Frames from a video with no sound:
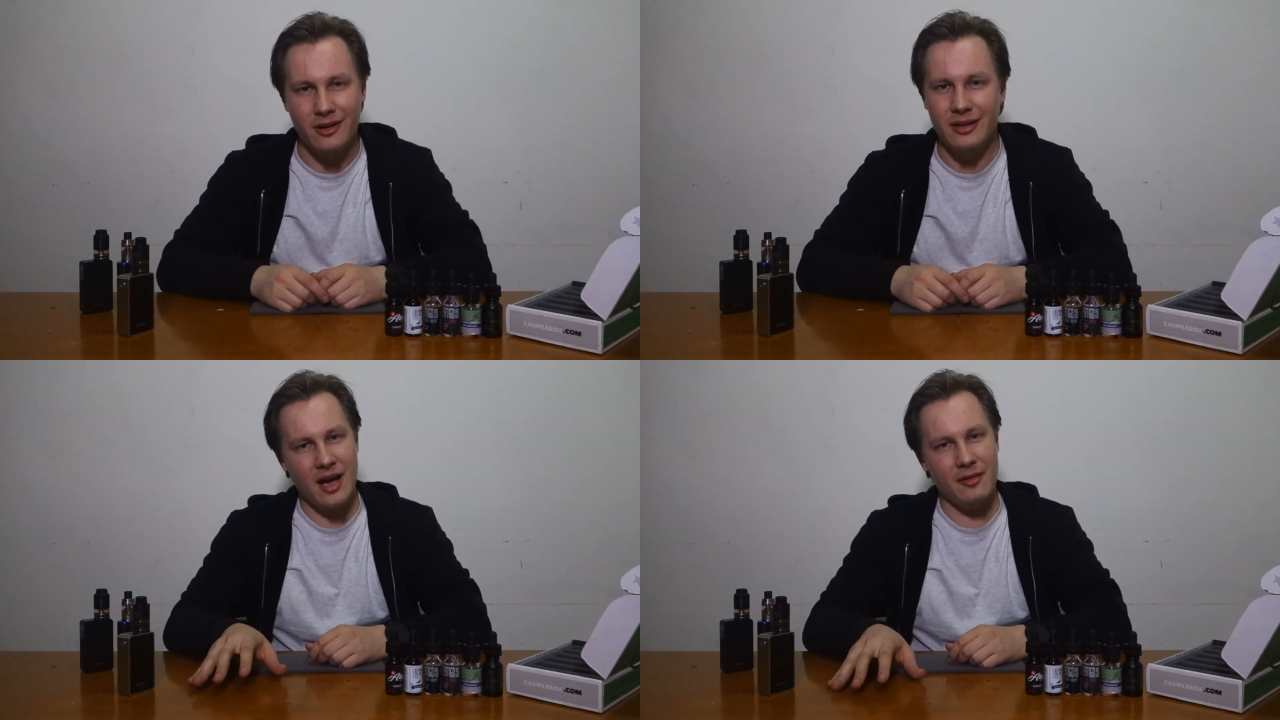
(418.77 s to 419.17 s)

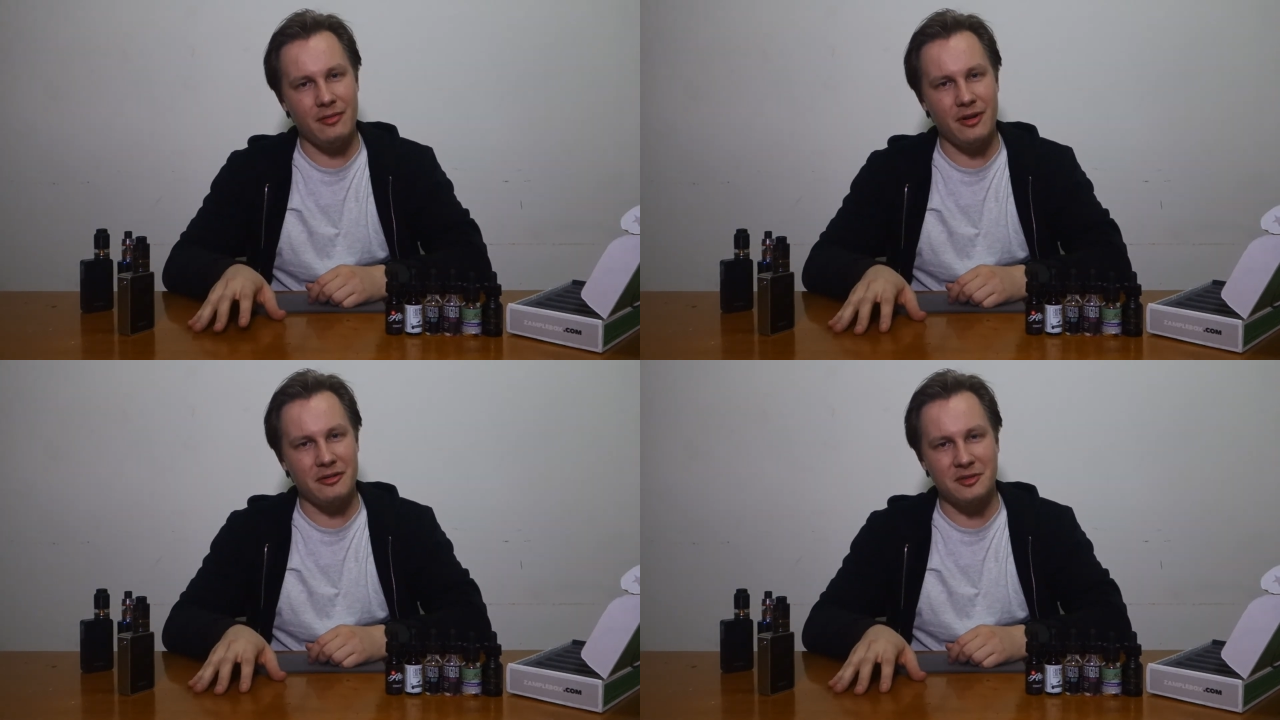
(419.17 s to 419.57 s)
and have
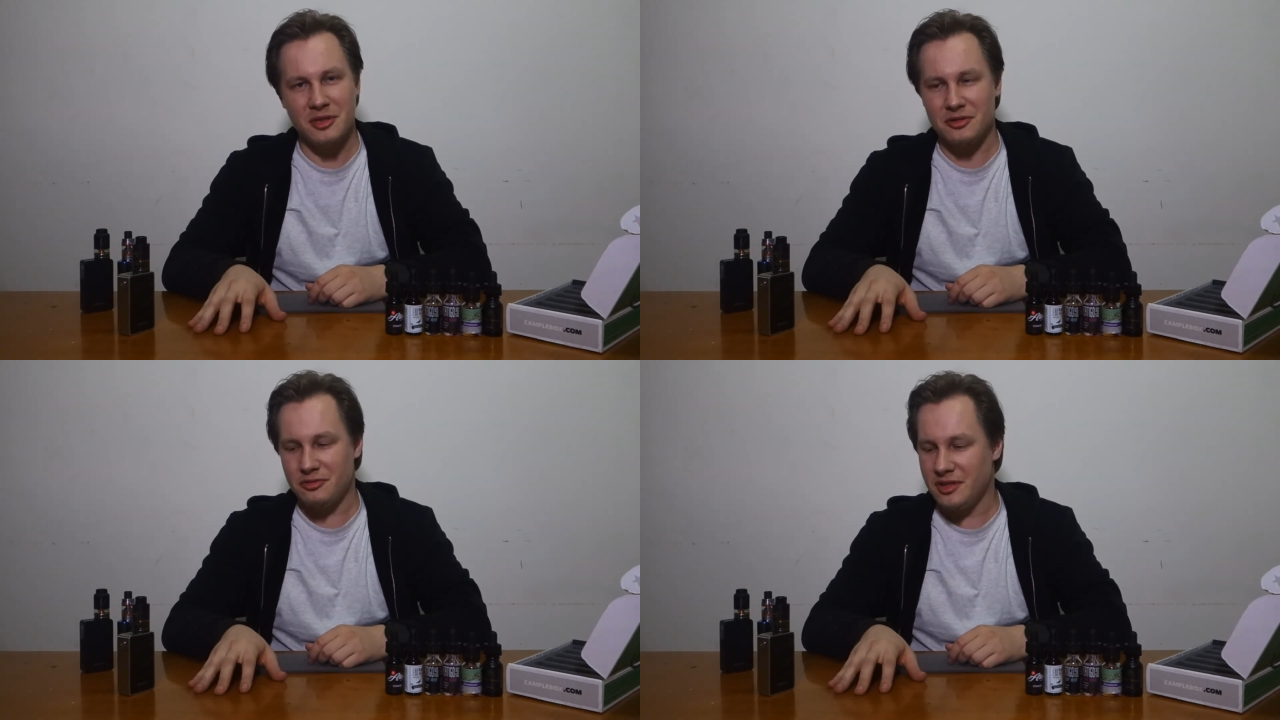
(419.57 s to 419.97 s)
very
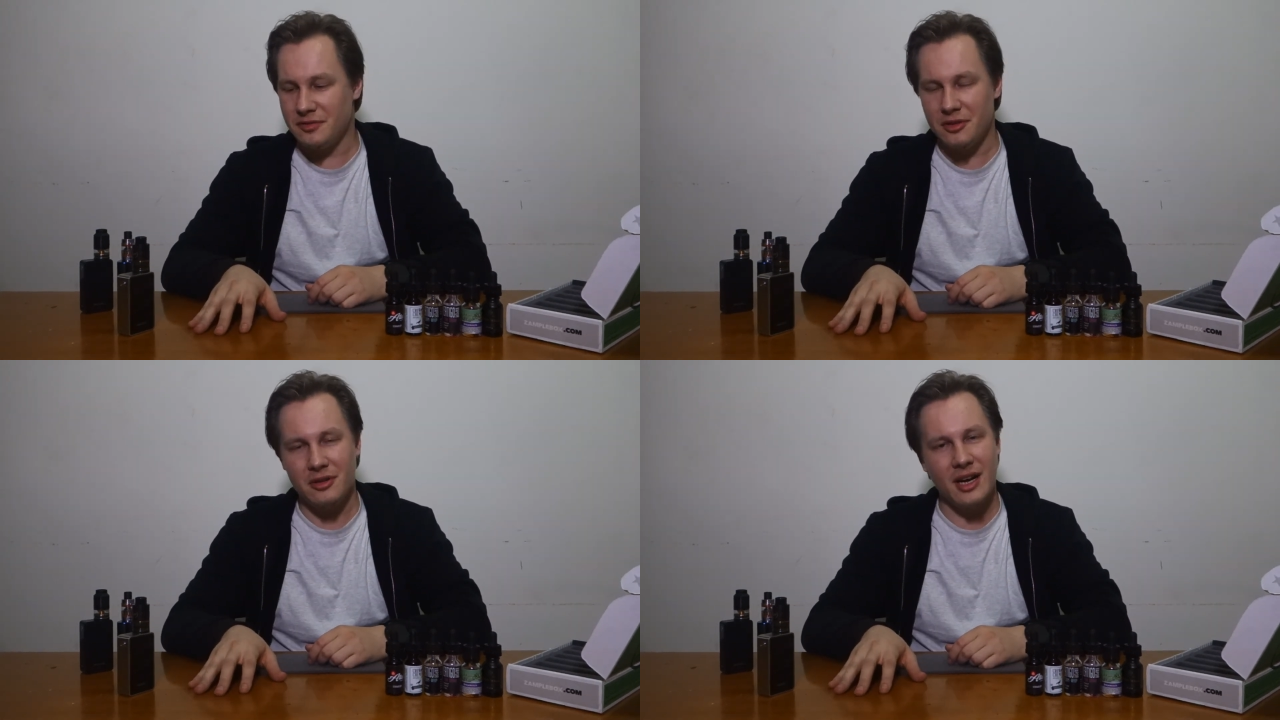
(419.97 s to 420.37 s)
special treats
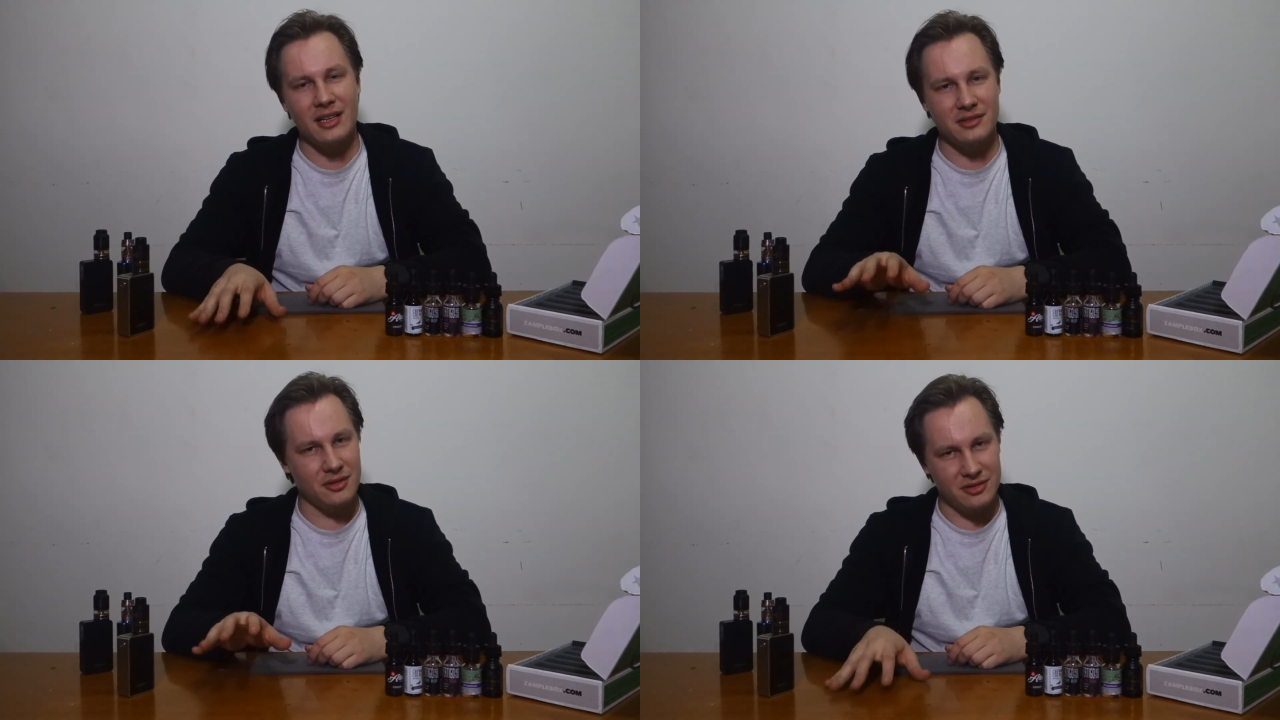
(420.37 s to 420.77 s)
for you
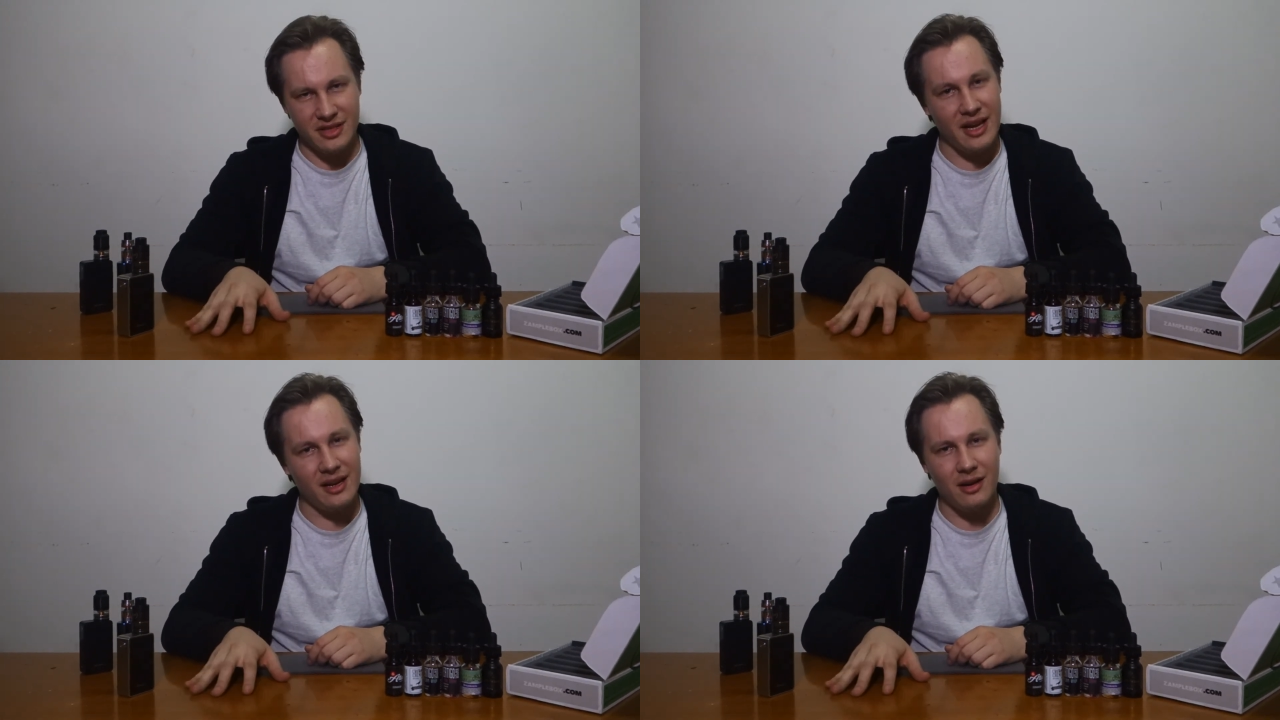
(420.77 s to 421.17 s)
guys, so just
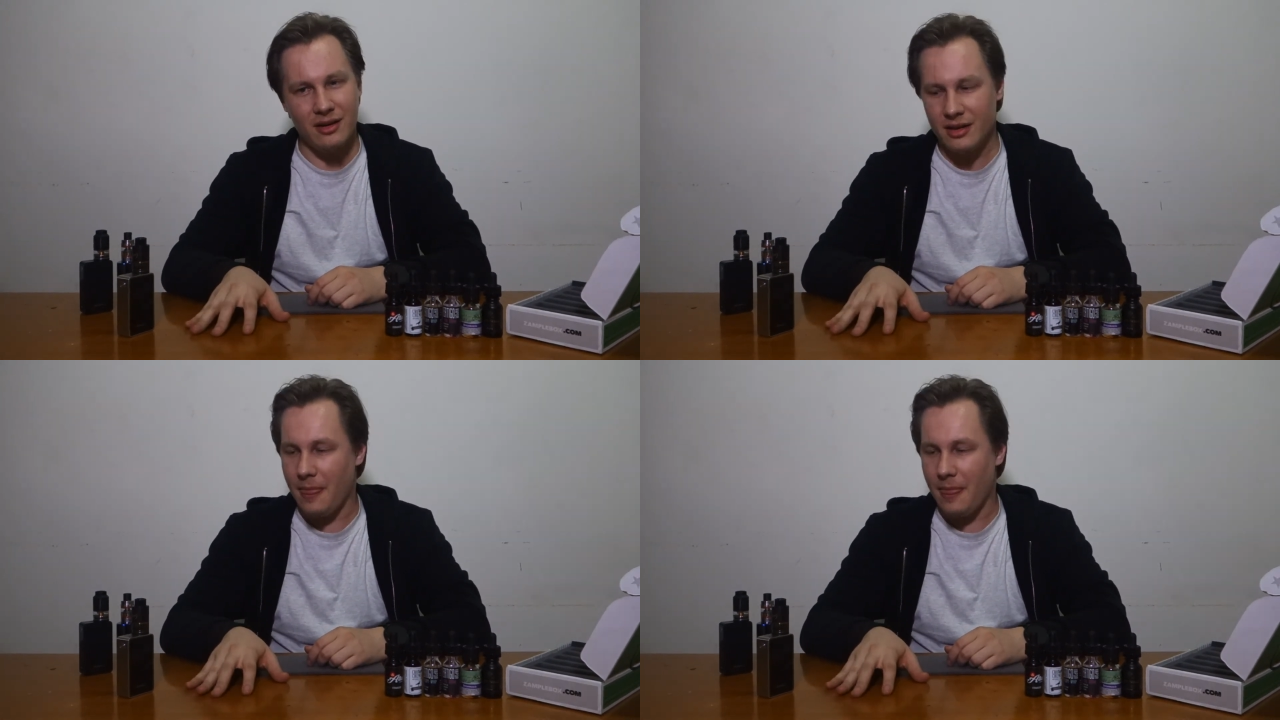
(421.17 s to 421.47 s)
hang on,